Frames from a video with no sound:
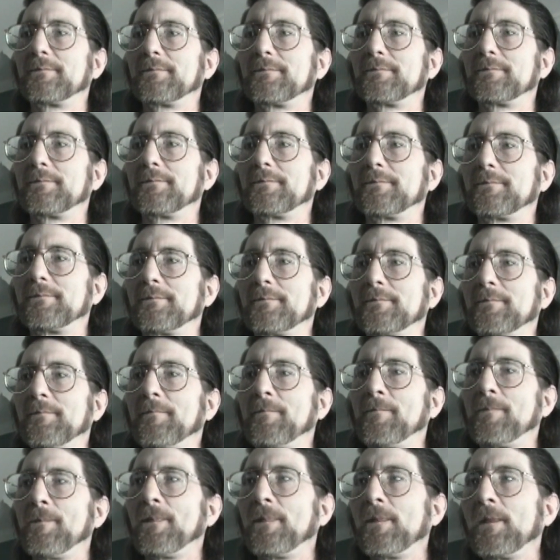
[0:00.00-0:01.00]

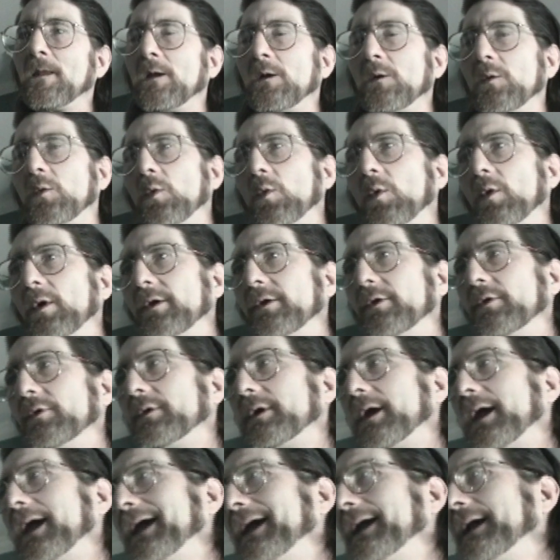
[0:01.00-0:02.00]
You
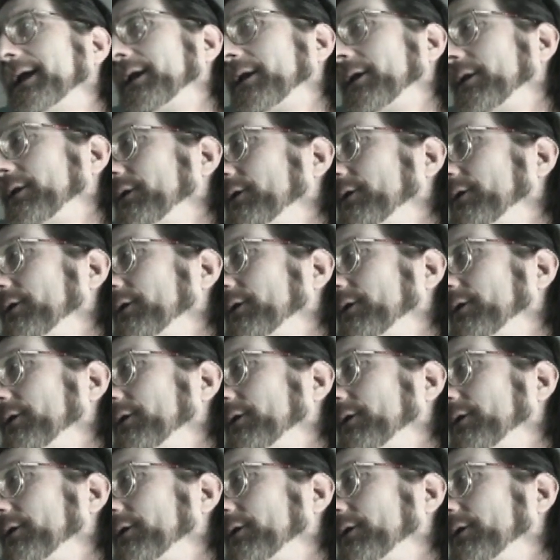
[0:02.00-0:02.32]
can't